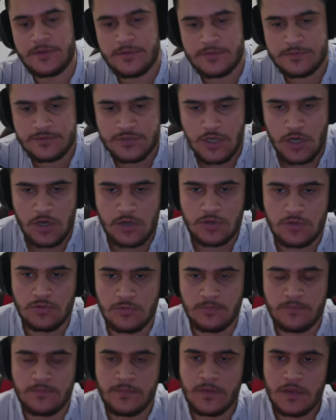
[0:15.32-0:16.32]

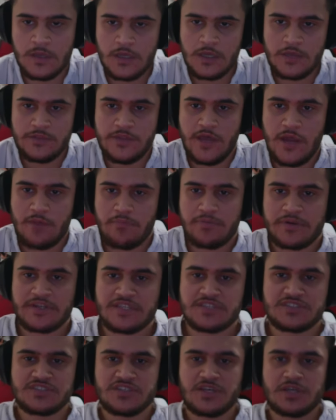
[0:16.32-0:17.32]
So that
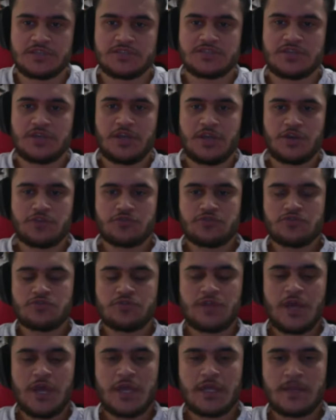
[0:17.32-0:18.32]
brings us here
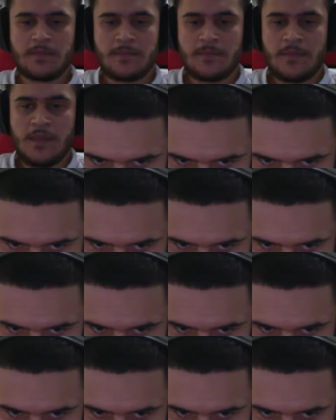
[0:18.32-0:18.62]
today.